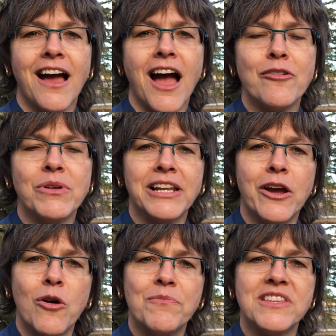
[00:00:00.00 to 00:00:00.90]
I really
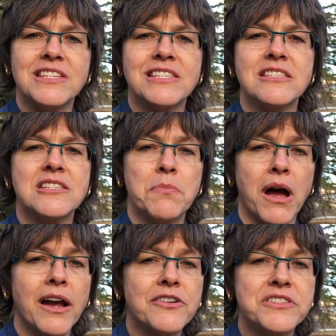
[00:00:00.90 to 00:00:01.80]
hope that this
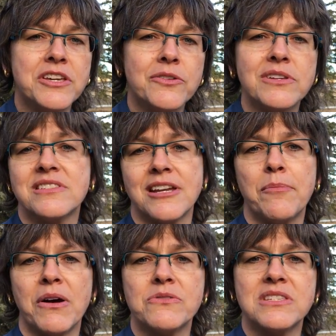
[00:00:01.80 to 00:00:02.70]
inspires you to step
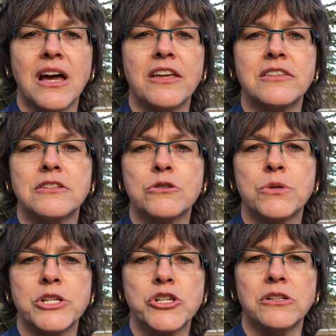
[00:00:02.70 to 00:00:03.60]
outside the
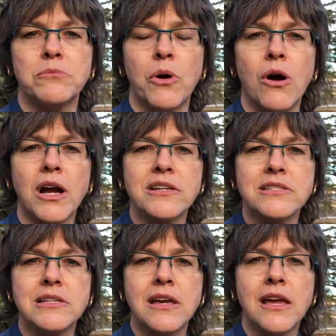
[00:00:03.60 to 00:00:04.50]
traditional
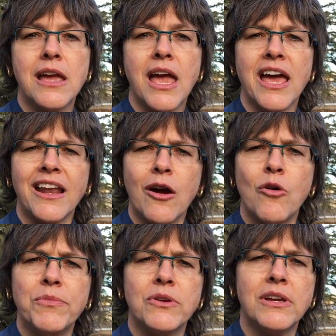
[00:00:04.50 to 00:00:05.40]
box. And I
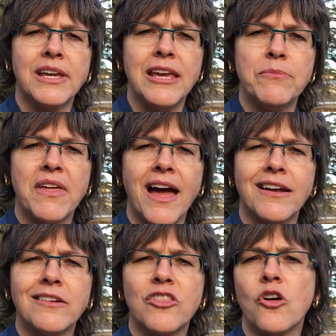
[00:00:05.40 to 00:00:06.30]
hope you can keep that
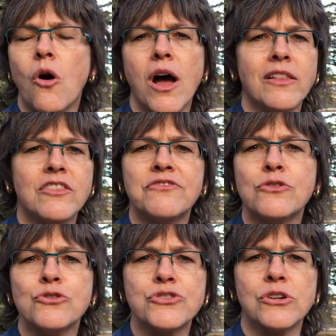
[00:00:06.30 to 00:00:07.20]
thought, the
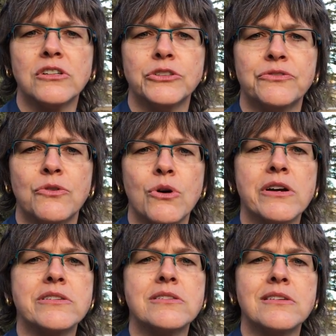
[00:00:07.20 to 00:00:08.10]
full circle
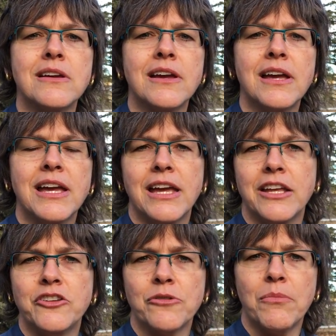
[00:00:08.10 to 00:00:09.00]
divorce,
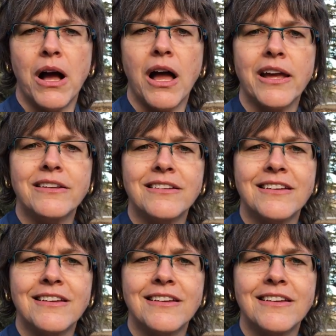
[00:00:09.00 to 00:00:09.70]
in your mind